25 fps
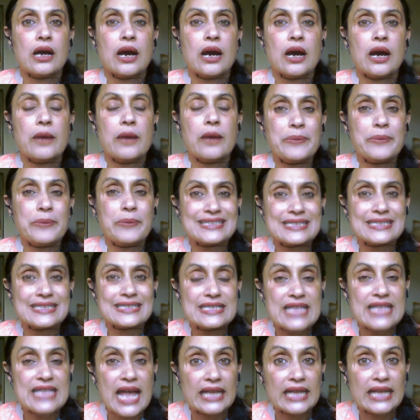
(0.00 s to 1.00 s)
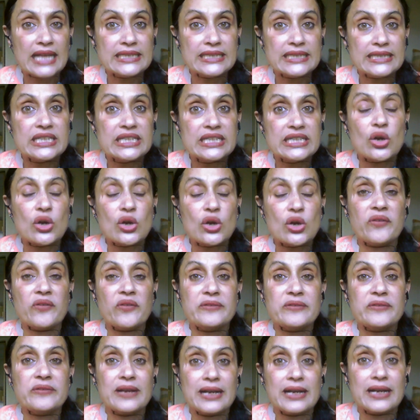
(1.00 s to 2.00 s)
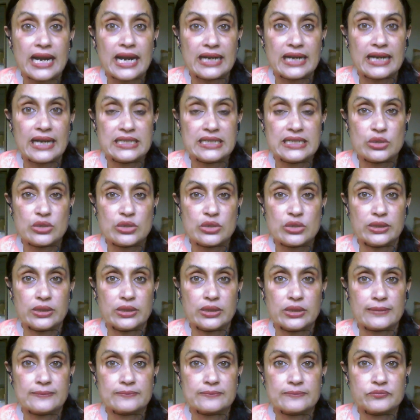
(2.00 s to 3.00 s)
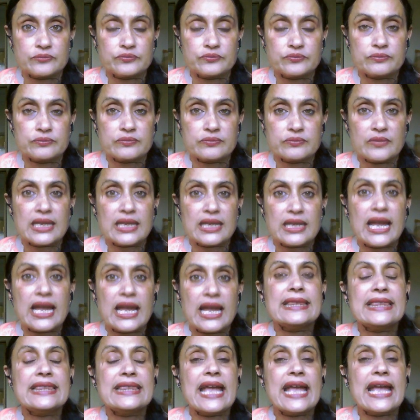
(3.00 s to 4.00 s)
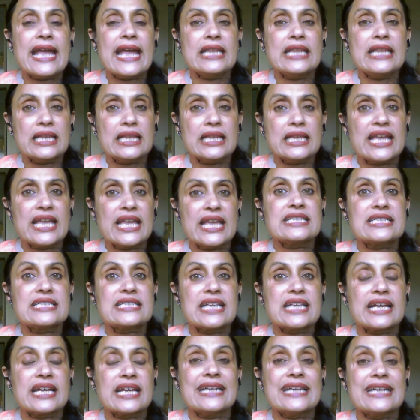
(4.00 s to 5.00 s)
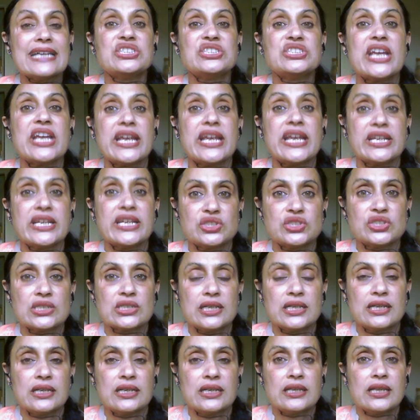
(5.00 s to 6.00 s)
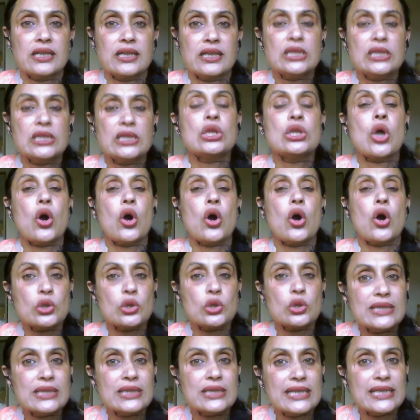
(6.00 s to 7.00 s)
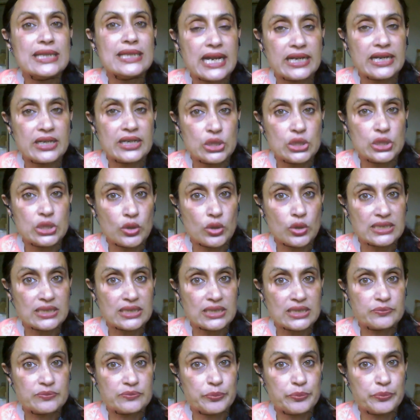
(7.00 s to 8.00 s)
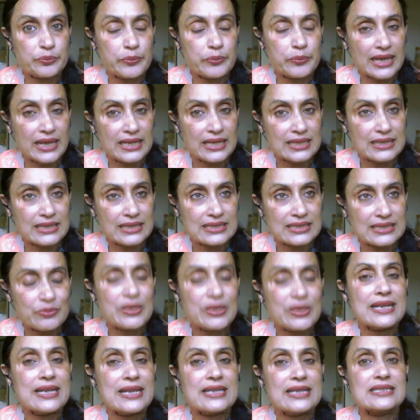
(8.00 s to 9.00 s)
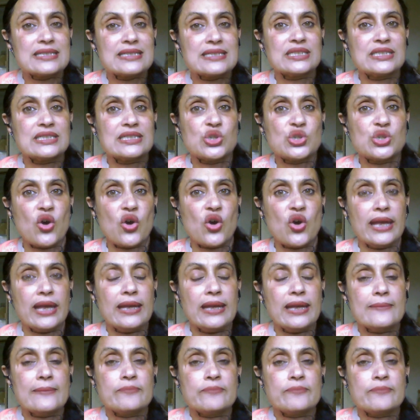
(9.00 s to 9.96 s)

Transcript: a personality of gratitude. And then things can change. Not only that you experience the joy,